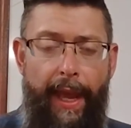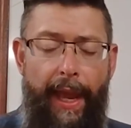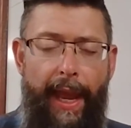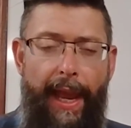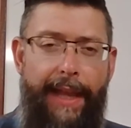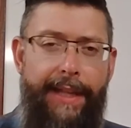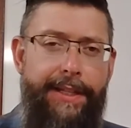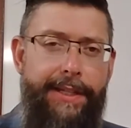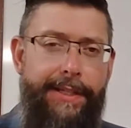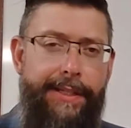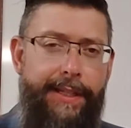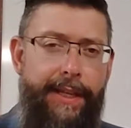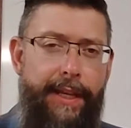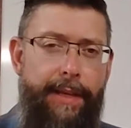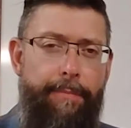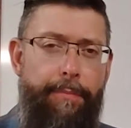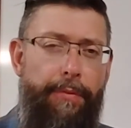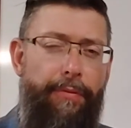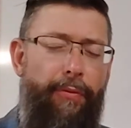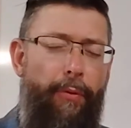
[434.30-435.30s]
And you see,
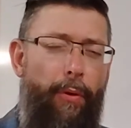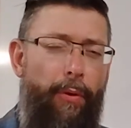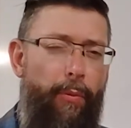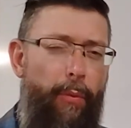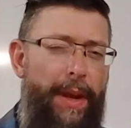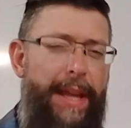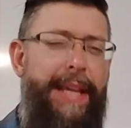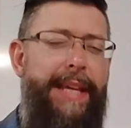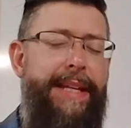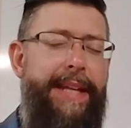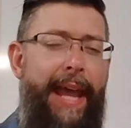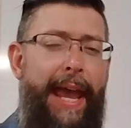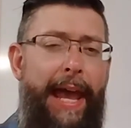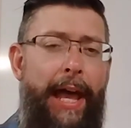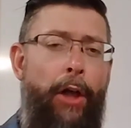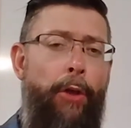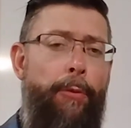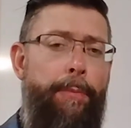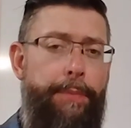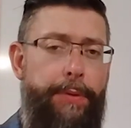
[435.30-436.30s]
before we can
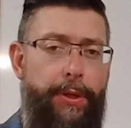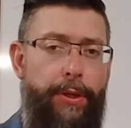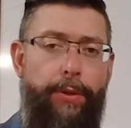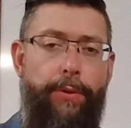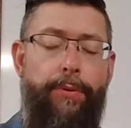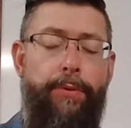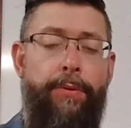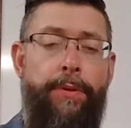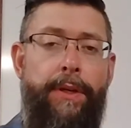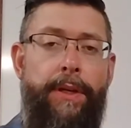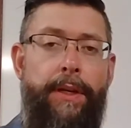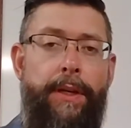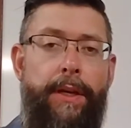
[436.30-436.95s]
help you,